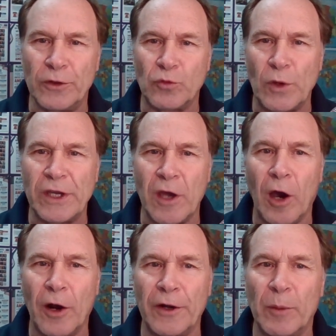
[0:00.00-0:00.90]
week
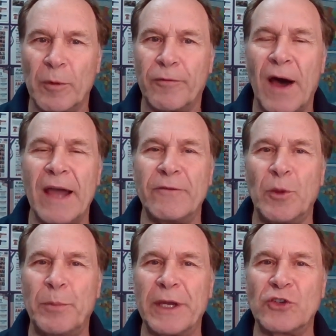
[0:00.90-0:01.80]
are number five,
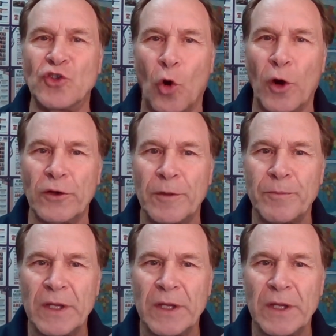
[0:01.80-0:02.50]
The Big Short,